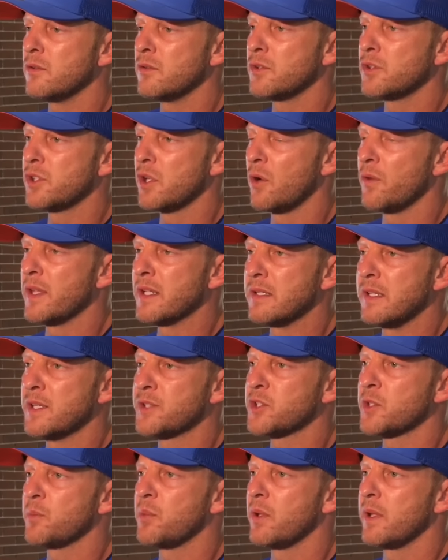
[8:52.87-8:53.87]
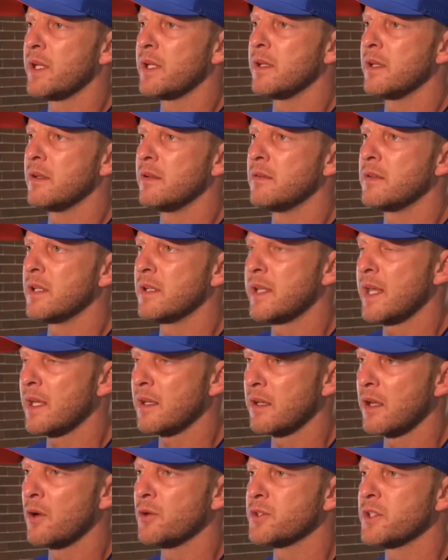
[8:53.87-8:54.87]
show the discipline to, to, take
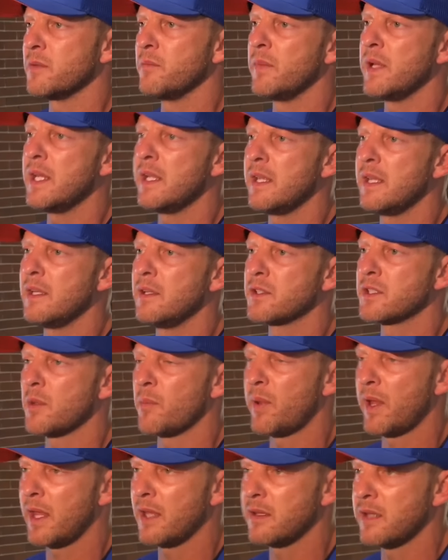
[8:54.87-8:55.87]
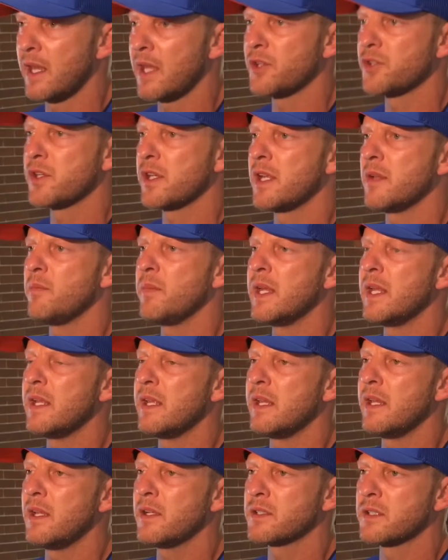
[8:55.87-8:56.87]
notes in meetings, to pay attention in
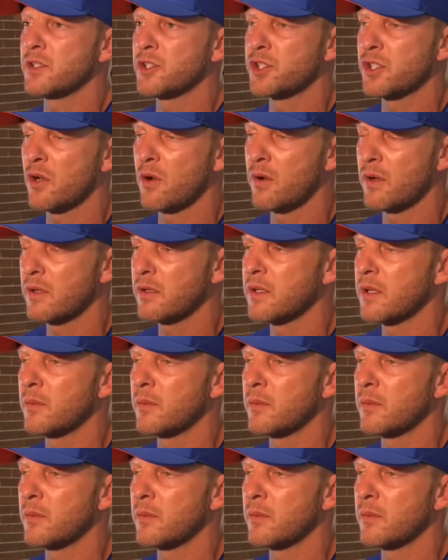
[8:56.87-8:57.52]
meetings, to show it,